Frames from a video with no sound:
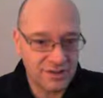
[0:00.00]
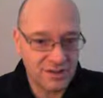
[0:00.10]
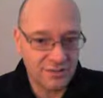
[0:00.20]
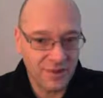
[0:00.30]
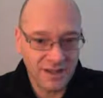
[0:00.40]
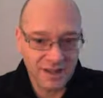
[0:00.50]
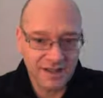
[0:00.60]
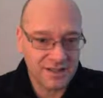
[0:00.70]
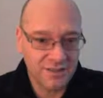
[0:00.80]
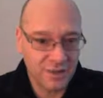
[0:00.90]
somewhere. It
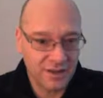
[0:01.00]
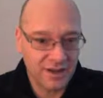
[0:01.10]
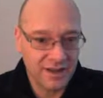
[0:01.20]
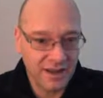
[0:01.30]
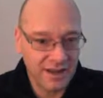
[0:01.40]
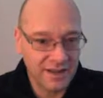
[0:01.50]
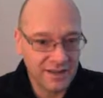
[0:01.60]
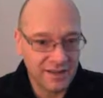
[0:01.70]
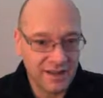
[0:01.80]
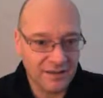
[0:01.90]
doesn't work like that.
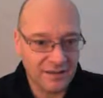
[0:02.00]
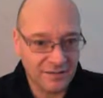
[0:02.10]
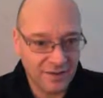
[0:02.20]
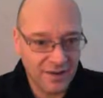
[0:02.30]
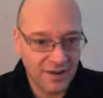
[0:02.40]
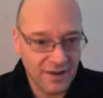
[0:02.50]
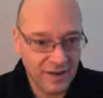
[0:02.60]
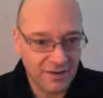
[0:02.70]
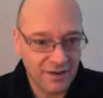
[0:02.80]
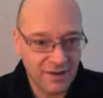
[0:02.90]
You have to find the
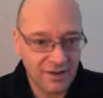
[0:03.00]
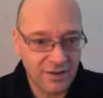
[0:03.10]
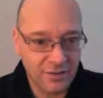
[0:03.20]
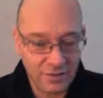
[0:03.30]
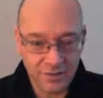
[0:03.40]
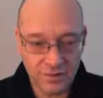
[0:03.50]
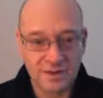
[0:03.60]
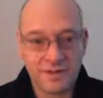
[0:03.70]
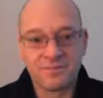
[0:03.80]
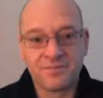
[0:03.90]
iron ore
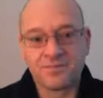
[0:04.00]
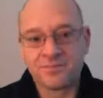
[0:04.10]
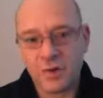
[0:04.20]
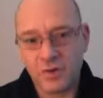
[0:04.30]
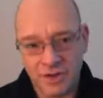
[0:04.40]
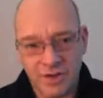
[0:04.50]
or the